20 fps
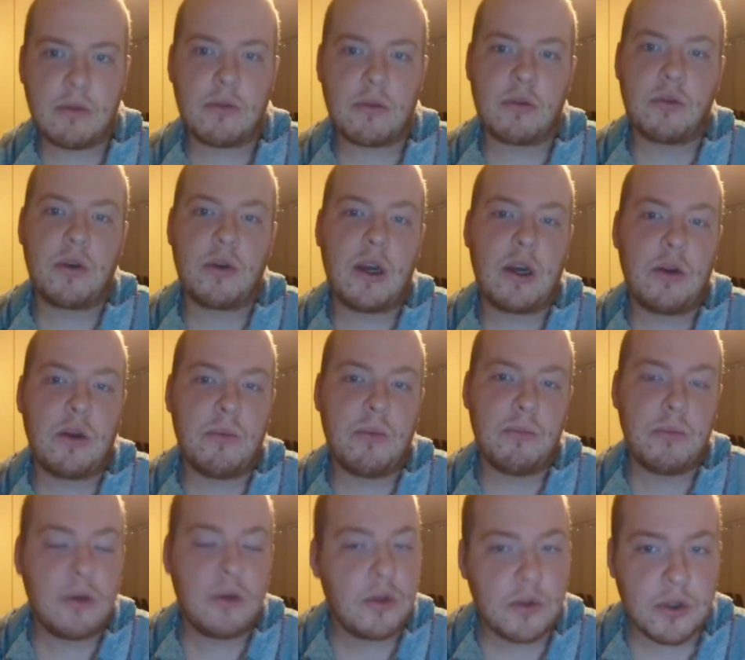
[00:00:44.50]

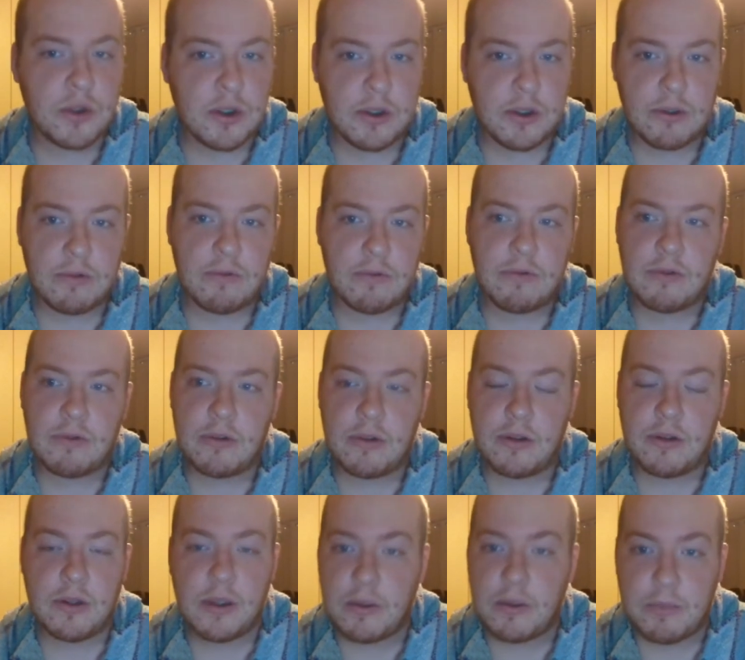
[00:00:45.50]
throughout most of
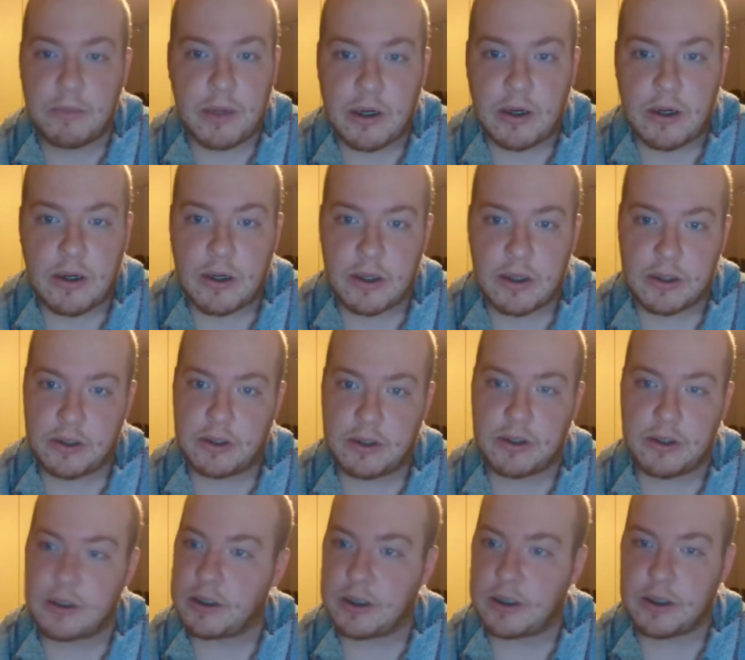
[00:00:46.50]
the
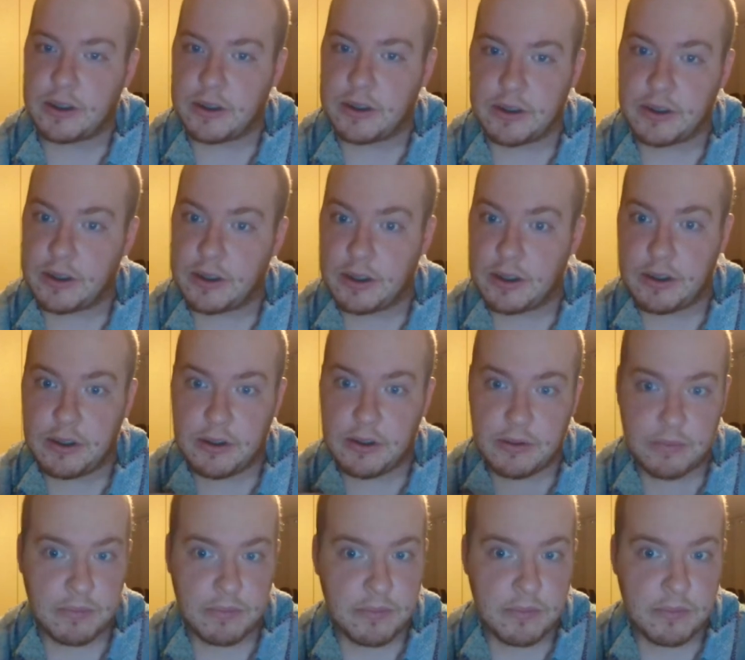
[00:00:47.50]
Americas as a